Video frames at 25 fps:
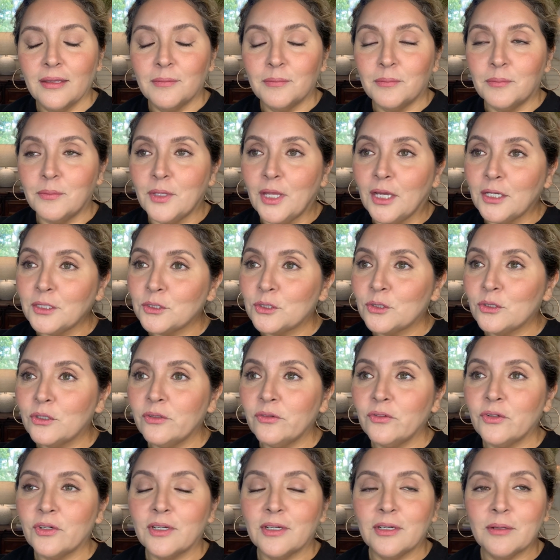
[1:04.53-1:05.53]
not sure
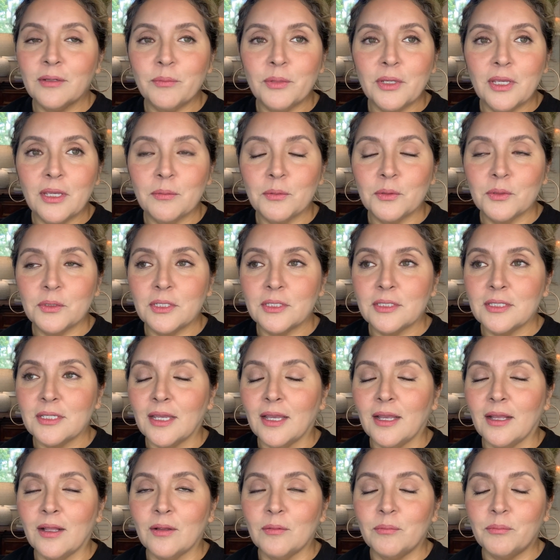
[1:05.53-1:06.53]
if you're going to be able to
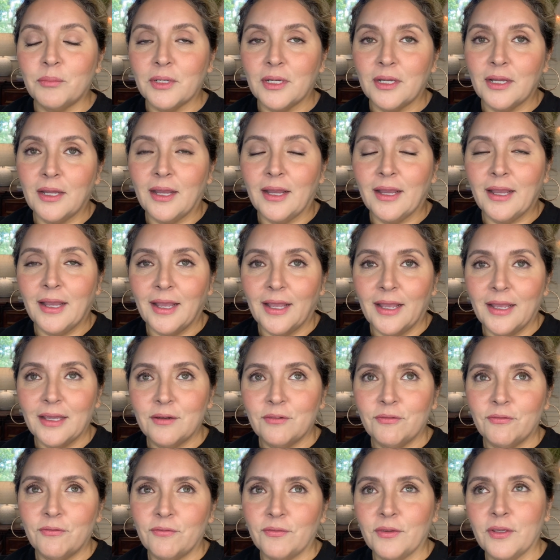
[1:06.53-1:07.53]
tell, but I had
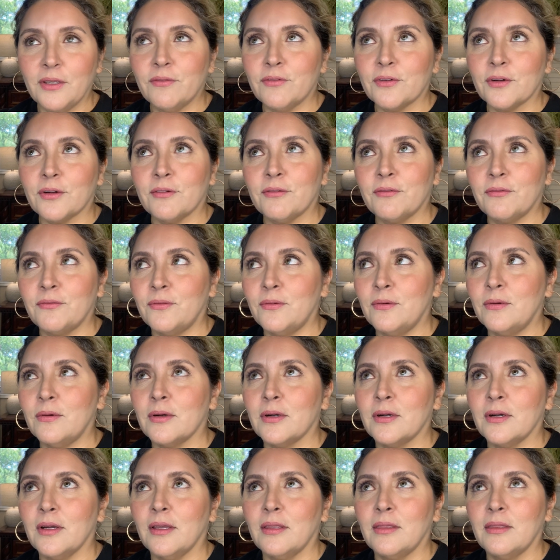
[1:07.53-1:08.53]
fever
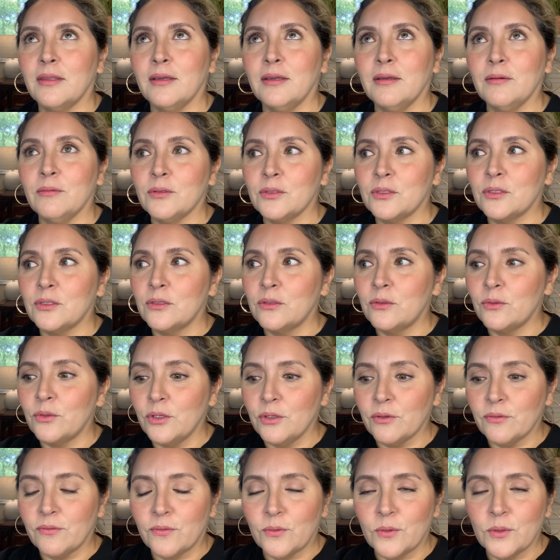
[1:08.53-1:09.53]
for, I think it was 3
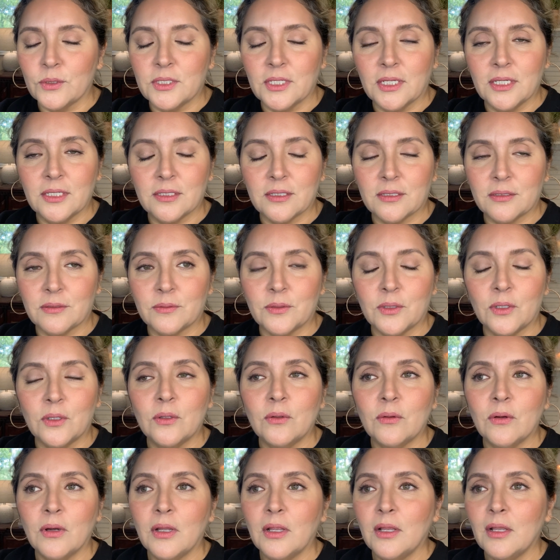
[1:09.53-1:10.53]
or 4 days in a
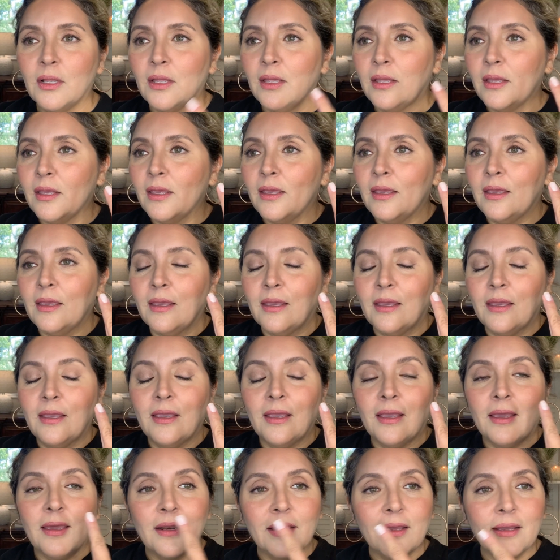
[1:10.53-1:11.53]
row.
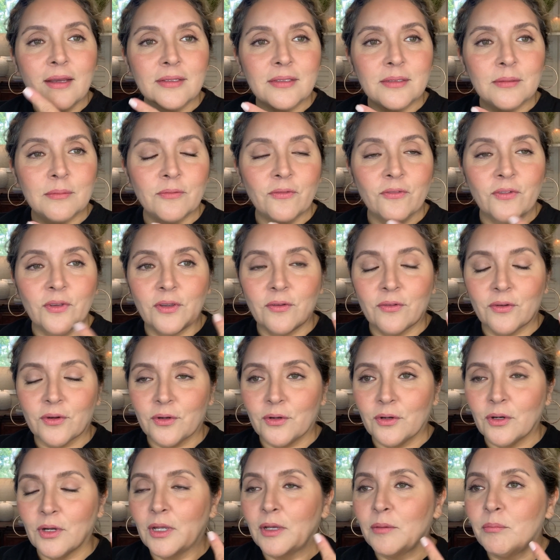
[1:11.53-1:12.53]
And I got some
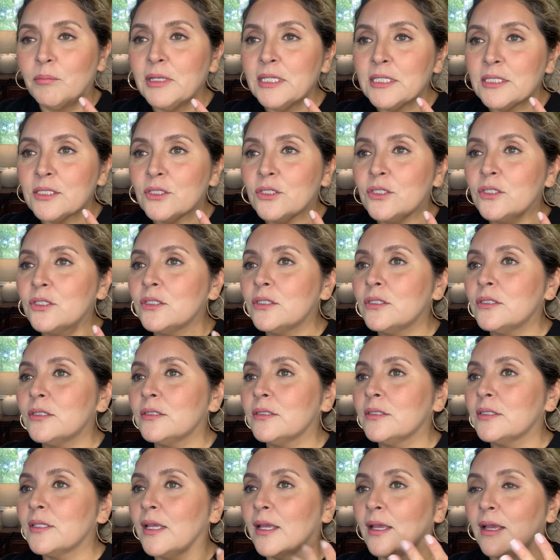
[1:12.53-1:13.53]
fever
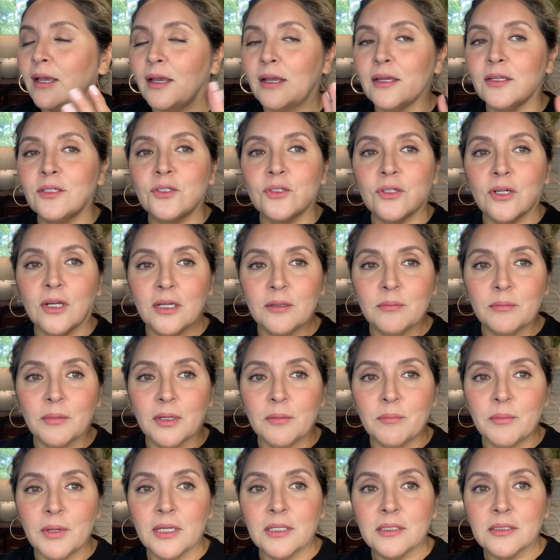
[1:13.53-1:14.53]
blisters. I tried my
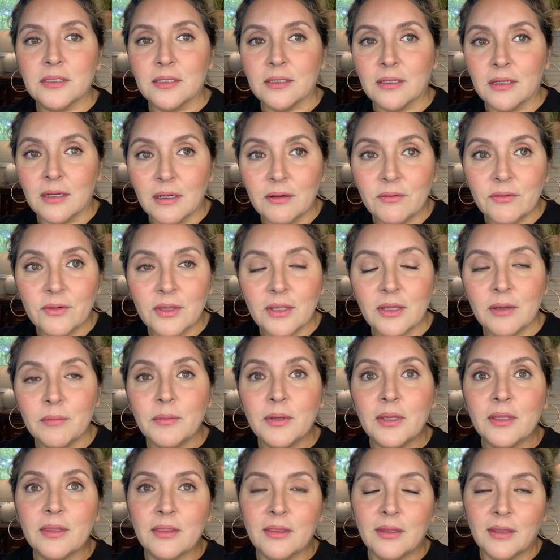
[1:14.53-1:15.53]
best to cover
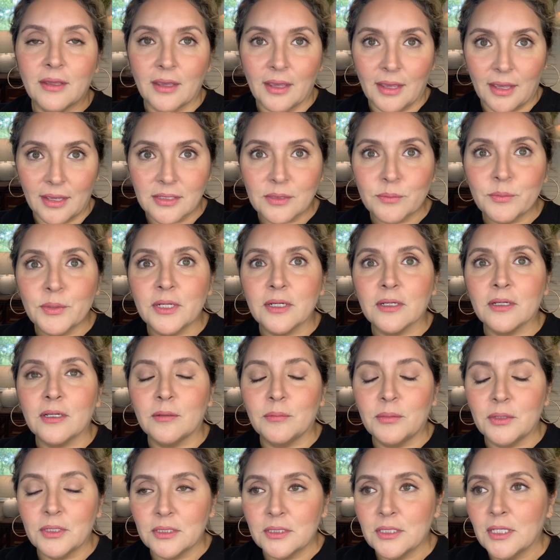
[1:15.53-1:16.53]
them. It has been a
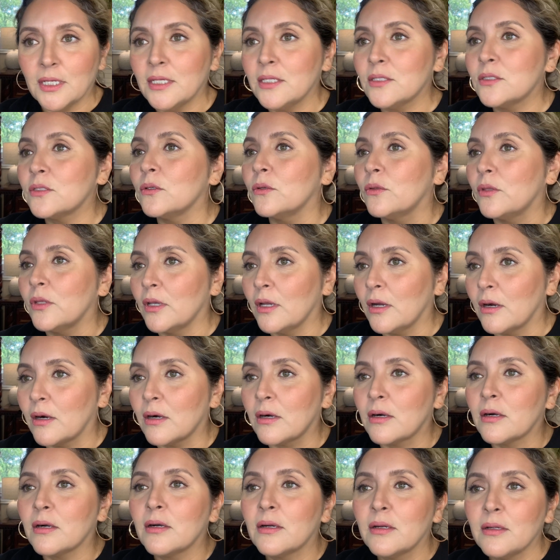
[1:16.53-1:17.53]
couple of days, so they
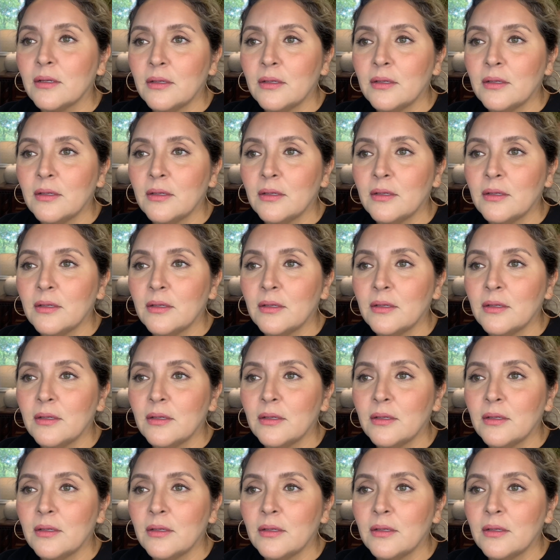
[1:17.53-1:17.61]
are,